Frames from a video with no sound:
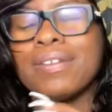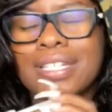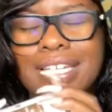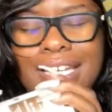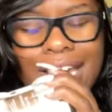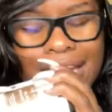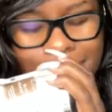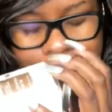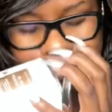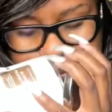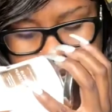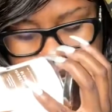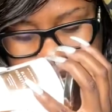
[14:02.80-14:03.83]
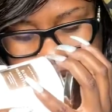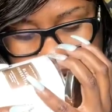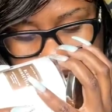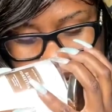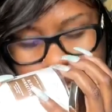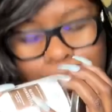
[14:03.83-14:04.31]
tea cake,
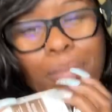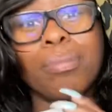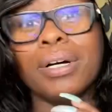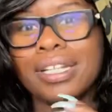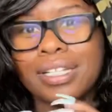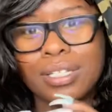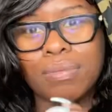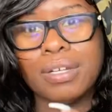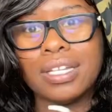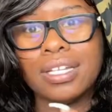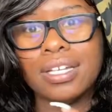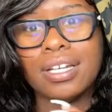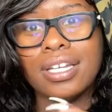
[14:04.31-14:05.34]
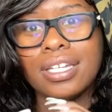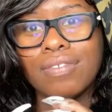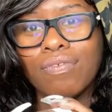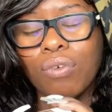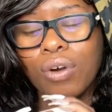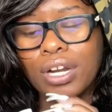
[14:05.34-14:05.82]
but it's really good. And
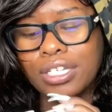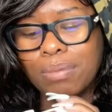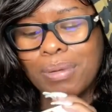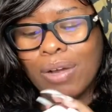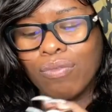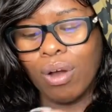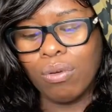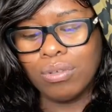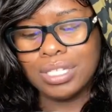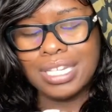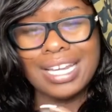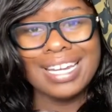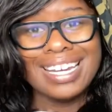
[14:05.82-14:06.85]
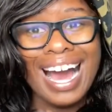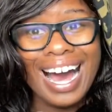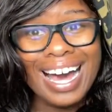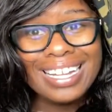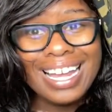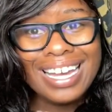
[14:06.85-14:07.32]
for it to be a rose scent and
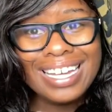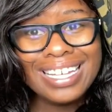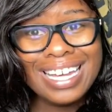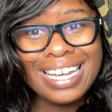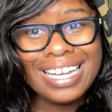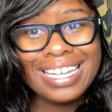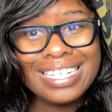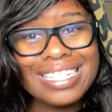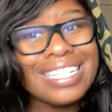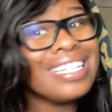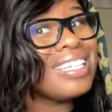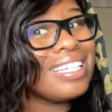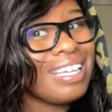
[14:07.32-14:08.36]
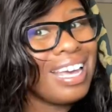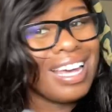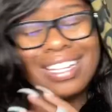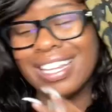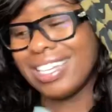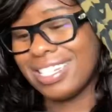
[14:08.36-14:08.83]
I like it, yeah,
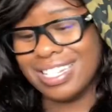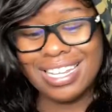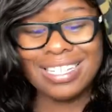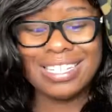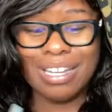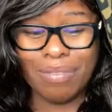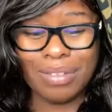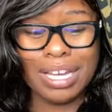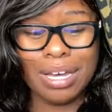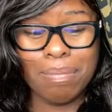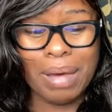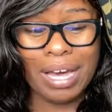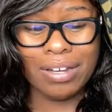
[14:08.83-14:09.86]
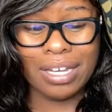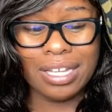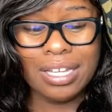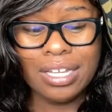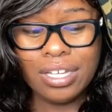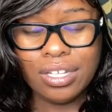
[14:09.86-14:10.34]
that says something about it.
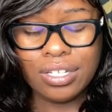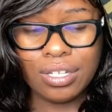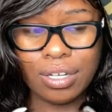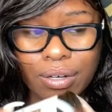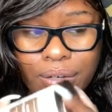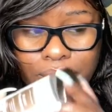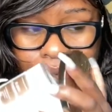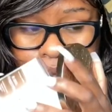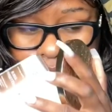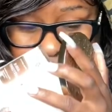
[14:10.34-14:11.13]
So